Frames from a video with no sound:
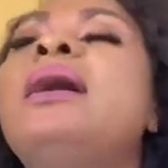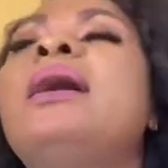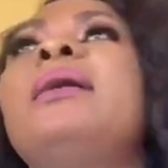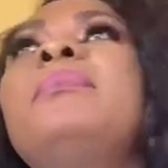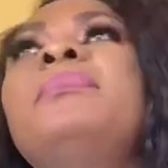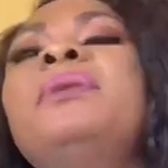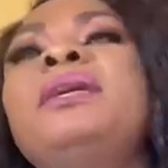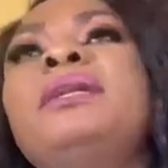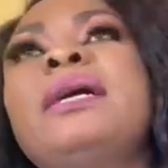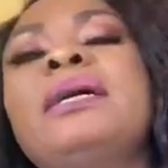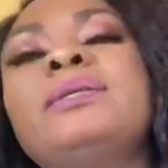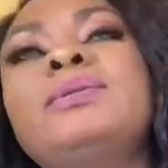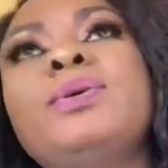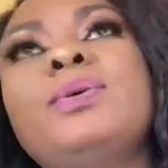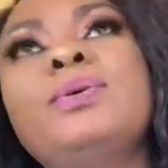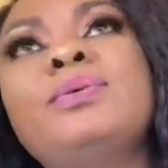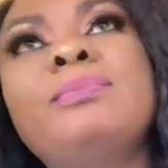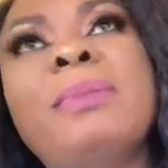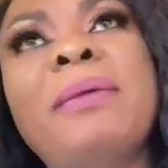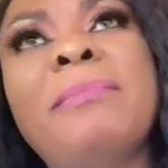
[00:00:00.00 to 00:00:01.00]
I mean, I
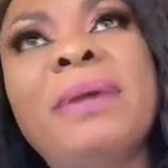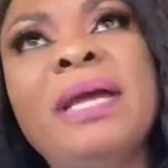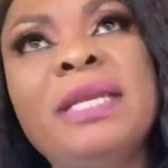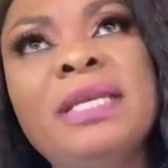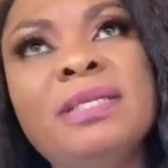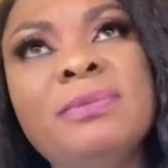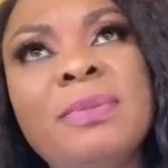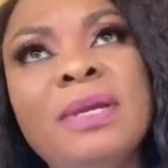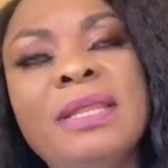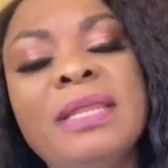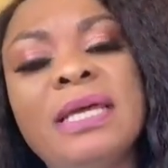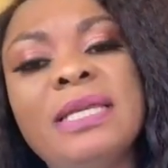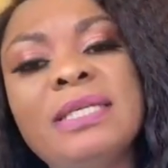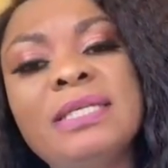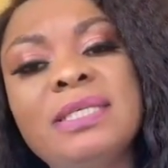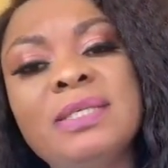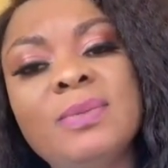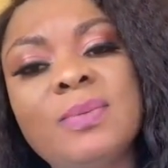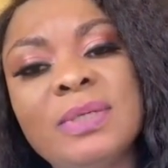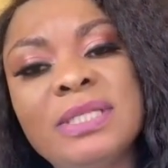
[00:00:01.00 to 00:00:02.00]
told my management that
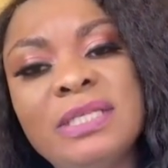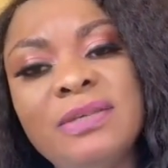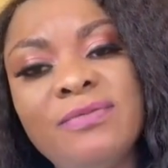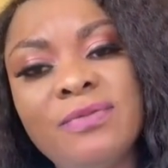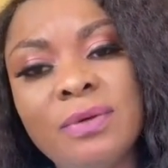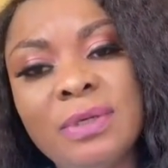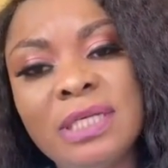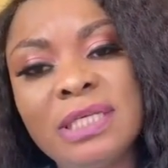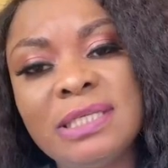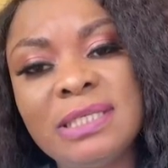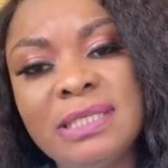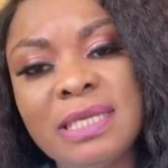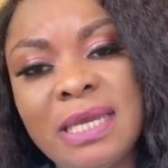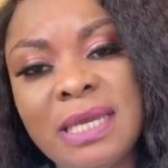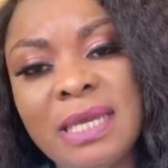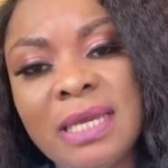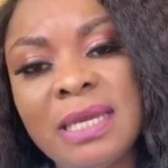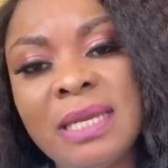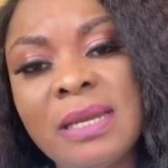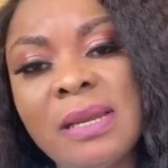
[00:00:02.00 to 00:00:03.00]
this is what Yvonne is
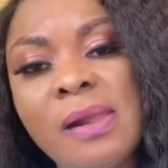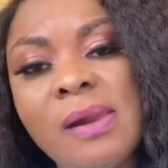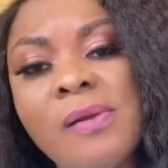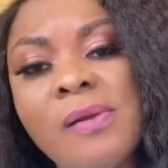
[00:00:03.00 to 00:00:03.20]
saying.